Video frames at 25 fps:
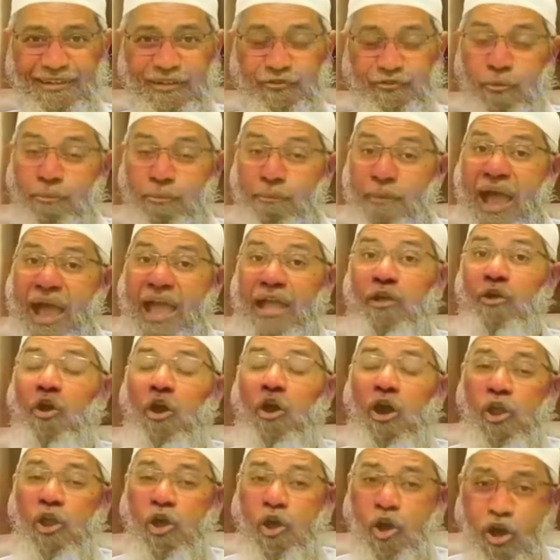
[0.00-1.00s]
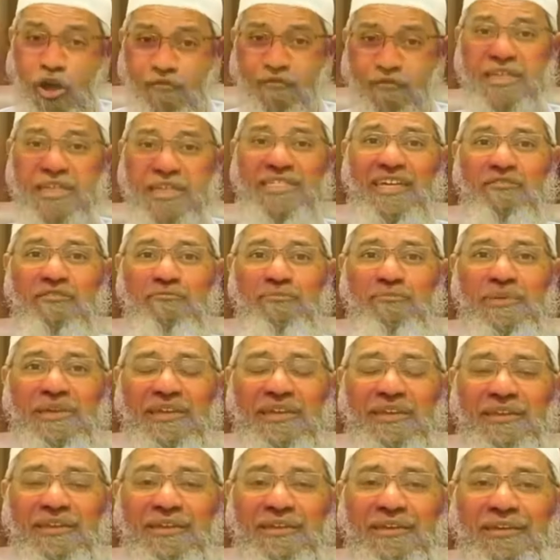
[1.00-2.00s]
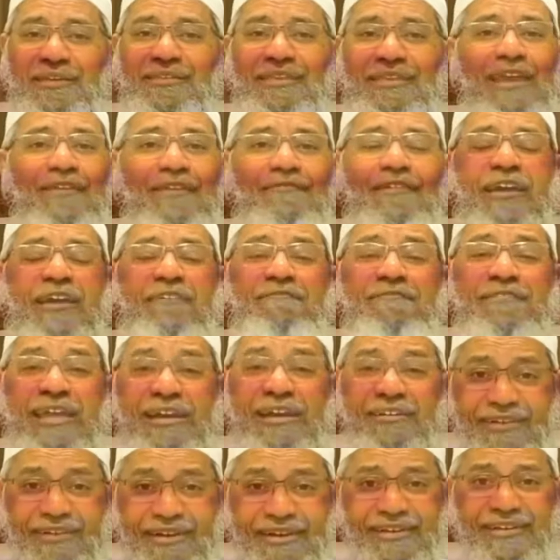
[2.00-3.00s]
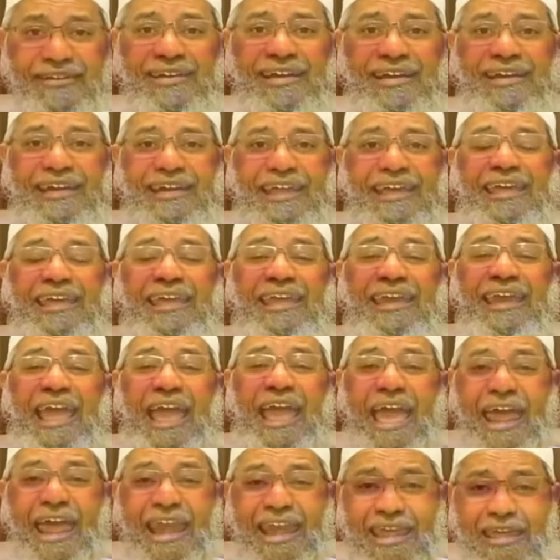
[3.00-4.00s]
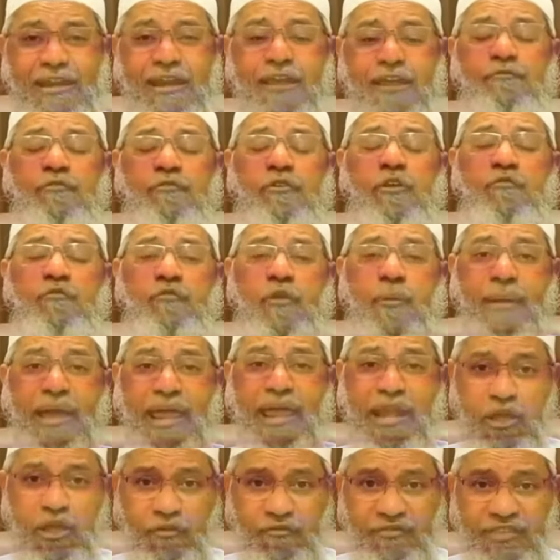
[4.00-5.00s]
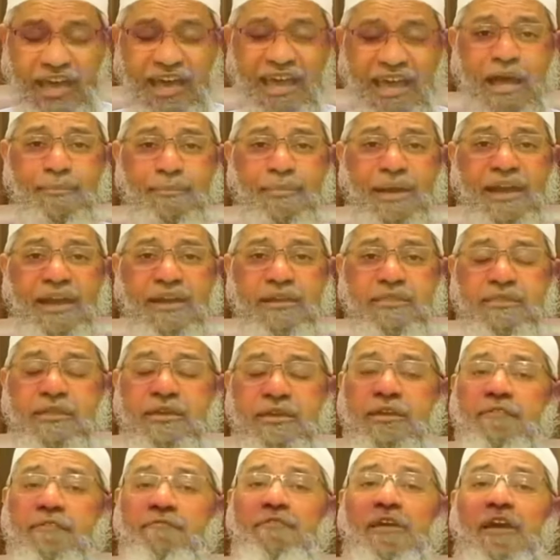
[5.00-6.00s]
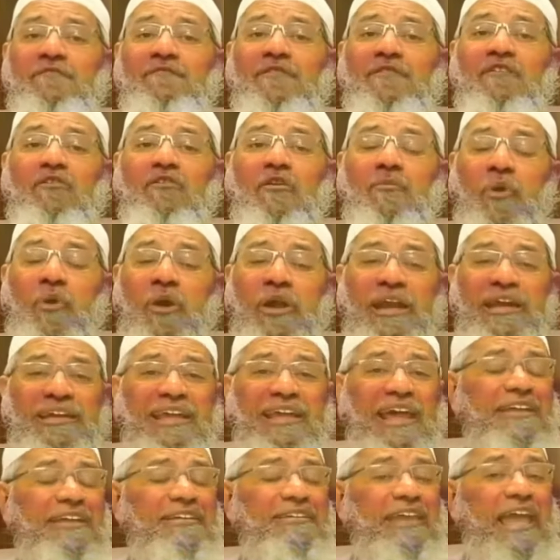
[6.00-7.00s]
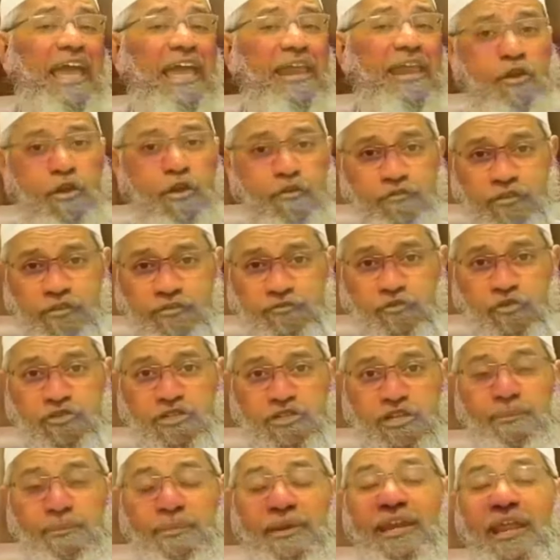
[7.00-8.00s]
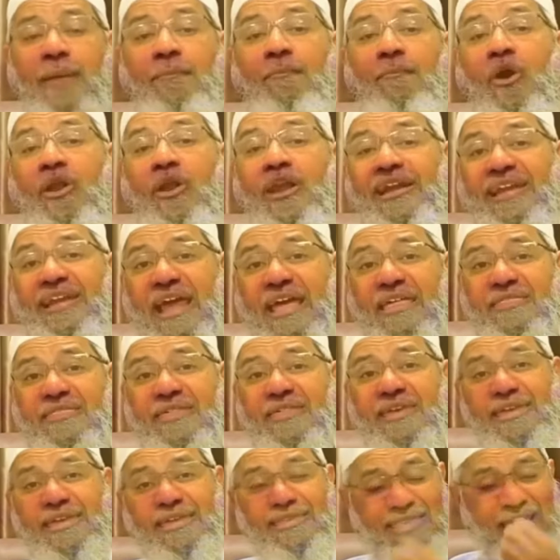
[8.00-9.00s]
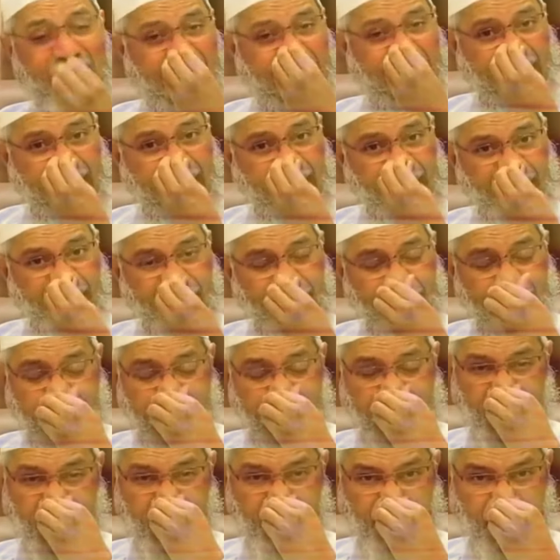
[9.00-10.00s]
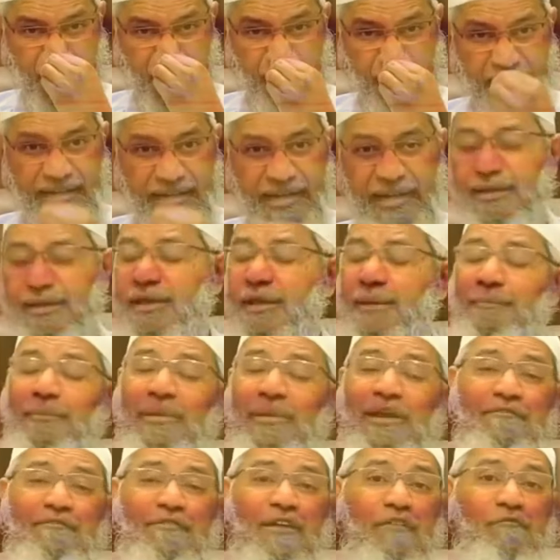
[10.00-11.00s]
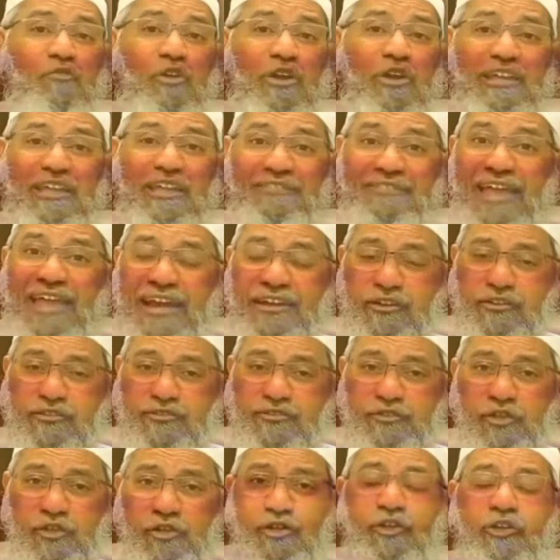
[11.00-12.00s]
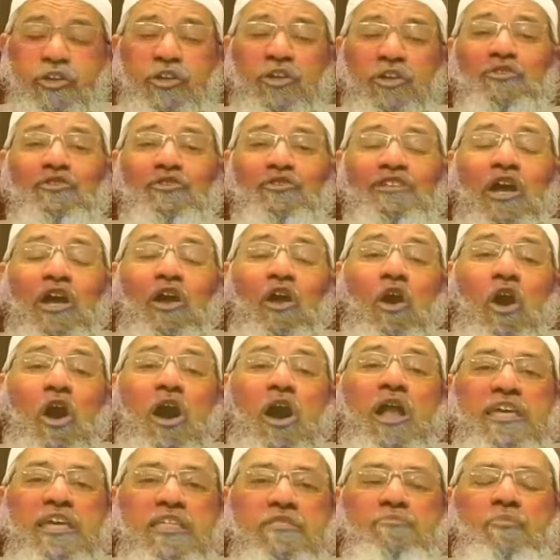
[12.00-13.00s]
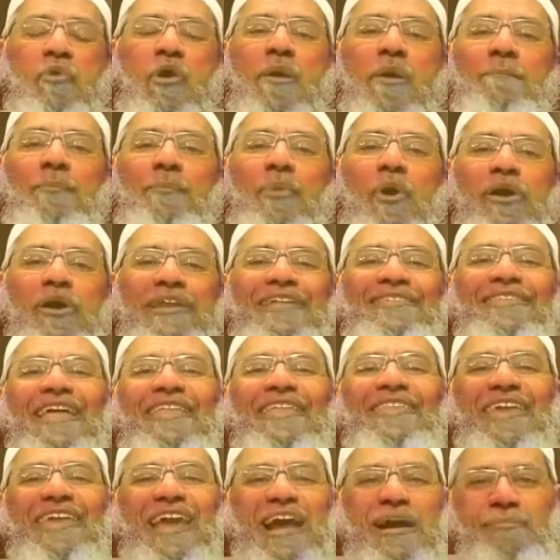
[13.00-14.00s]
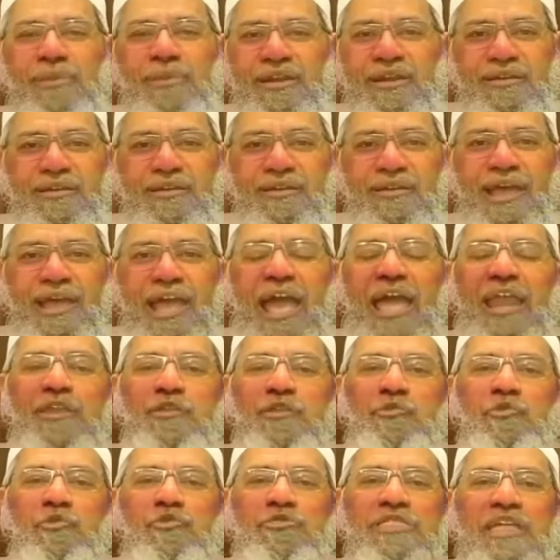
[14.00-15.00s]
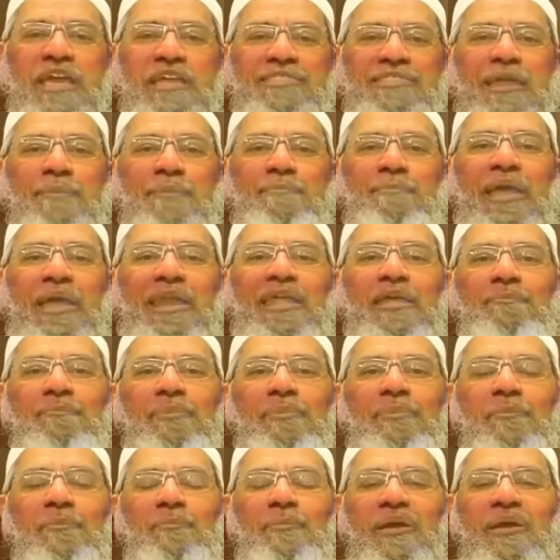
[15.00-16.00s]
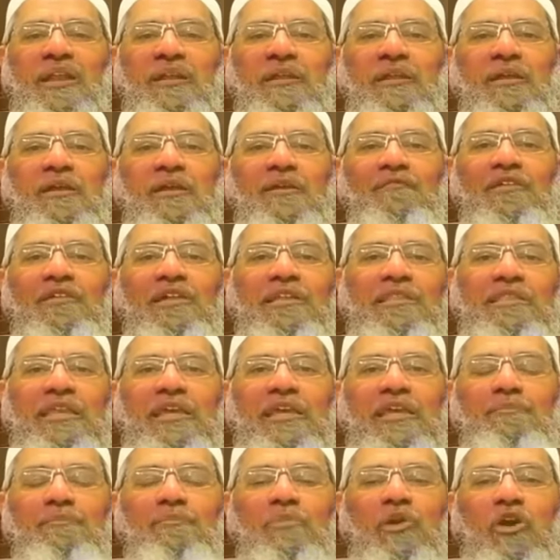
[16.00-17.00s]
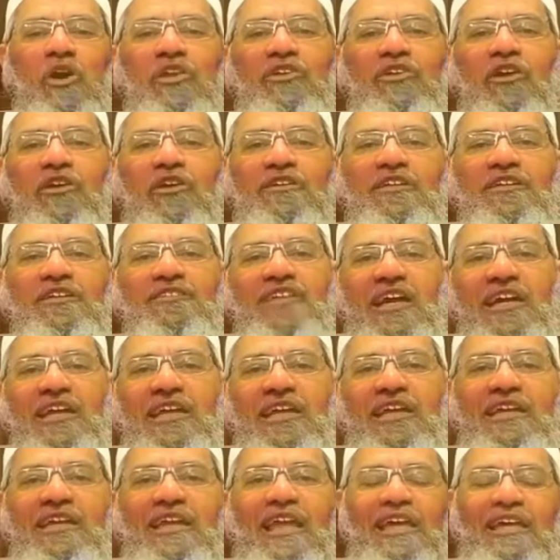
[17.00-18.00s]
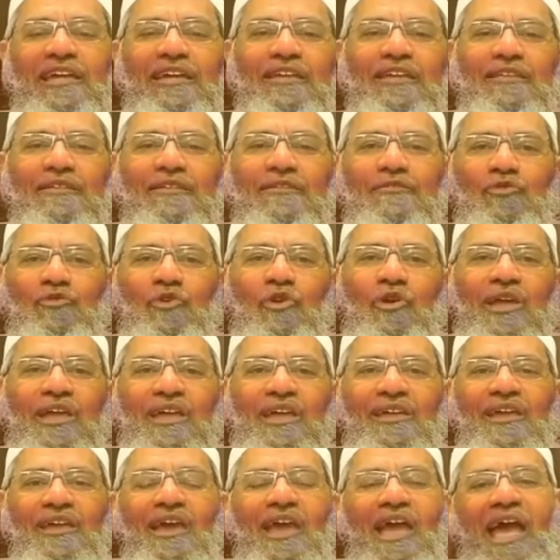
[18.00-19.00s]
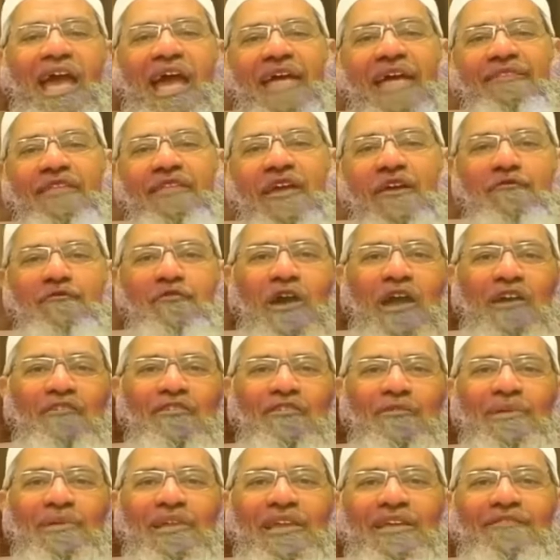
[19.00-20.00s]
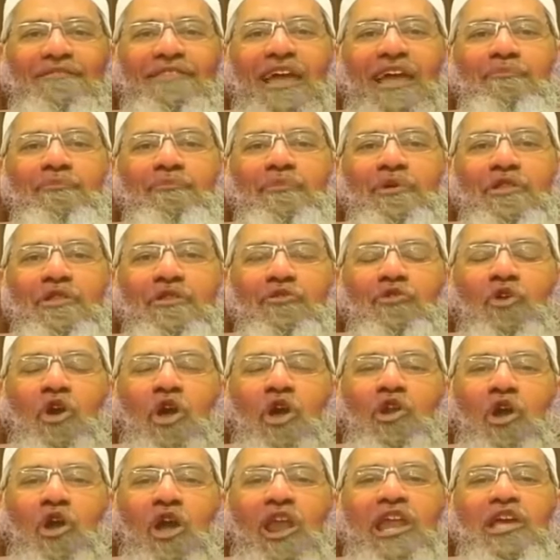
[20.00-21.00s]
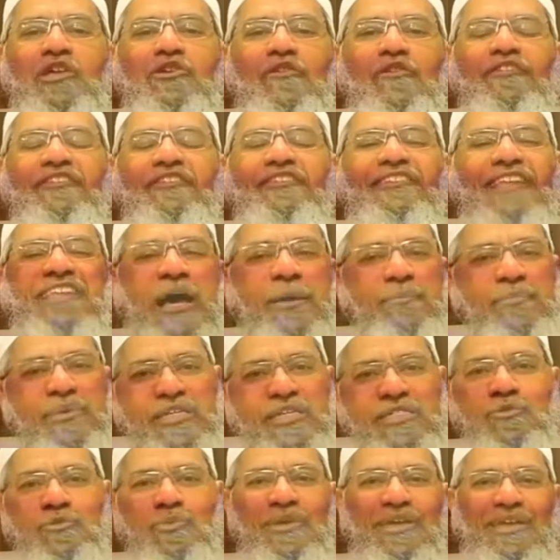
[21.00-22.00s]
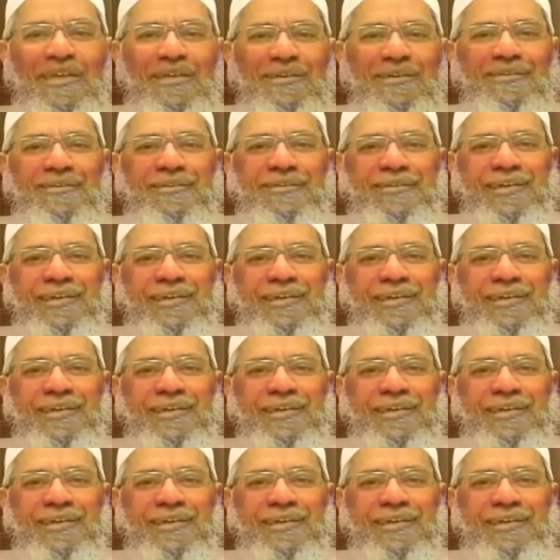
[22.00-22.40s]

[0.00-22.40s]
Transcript: So my call always has been that we have never taken any revenue from any of the haram ads. We have never monetized any of the social media. Monetizing in the halal way is permitted, but we have not done that also. So the call is more important than the amal. And you saying that many people will think because Dr. Zakir Naik is showing and therefore I will believe, that means your knowledge of Islam is weak.